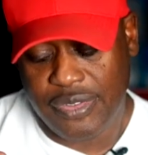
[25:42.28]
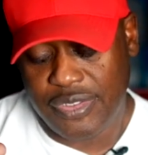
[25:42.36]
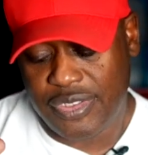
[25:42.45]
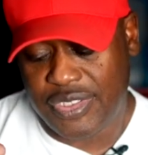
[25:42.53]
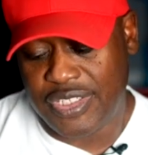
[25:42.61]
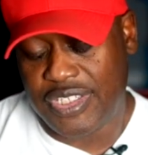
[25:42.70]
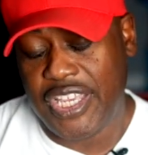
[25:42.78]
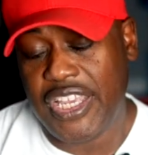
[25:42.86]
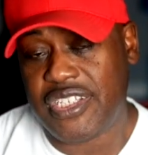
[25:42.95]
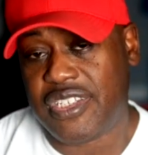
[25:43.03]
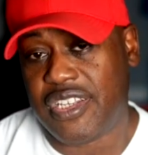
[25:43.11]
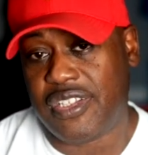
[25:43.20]

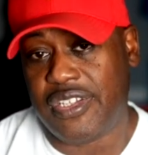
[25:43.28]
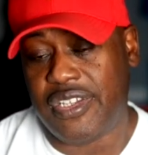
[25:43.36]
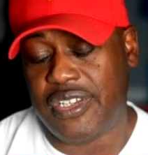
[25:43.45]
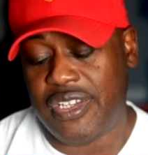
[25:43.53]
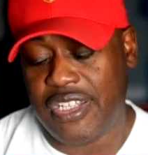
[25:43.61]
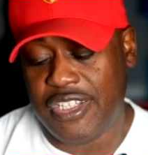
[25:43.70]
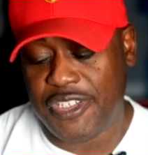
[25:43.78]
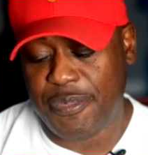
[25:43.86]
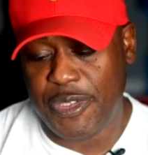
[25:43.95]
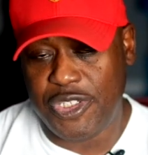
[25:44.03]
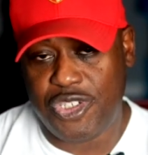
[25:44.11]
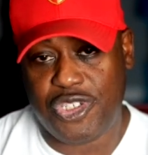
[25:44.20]
statistically, it has
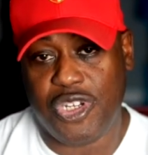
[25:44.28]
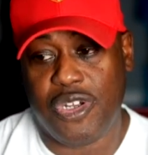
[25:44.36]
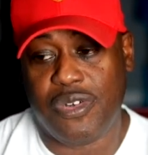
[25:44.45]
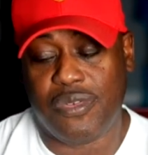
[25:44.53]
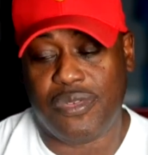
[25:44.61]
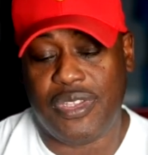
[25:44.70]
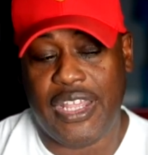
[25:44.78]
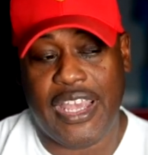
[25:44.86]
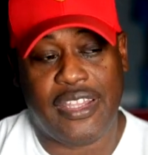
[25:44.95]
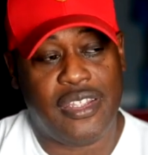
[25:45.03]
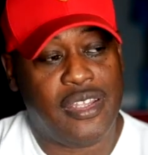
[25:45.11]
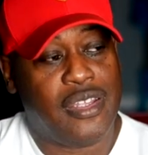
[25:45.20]
been shown
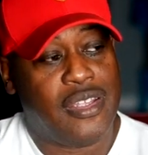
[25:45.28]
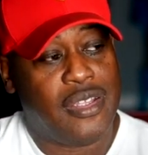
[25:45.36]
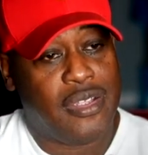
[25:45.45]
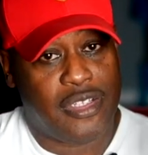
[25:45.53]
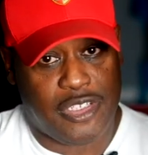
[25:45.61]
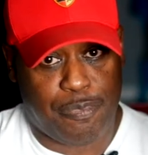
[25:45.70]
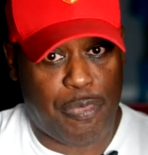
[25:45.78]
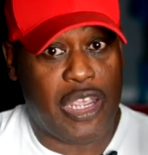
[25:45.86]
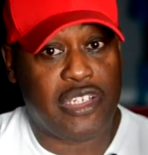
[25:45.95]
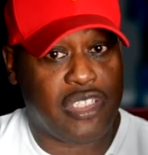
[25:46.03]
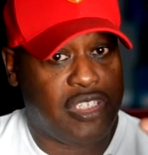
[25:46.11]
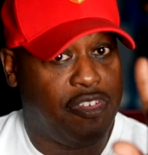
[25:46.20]
that,
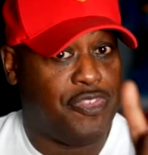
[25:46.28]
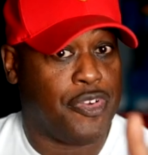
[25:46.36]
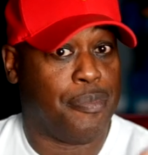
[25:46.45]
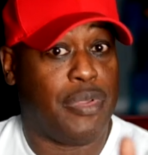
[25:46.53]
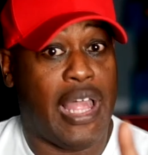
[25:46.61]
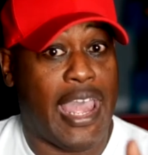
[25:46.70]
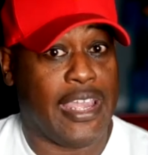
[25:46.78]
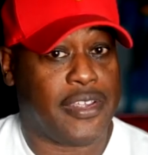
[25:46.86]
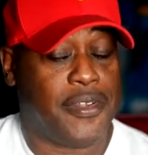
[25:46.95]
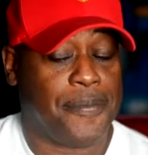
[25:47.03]
especially if you're black,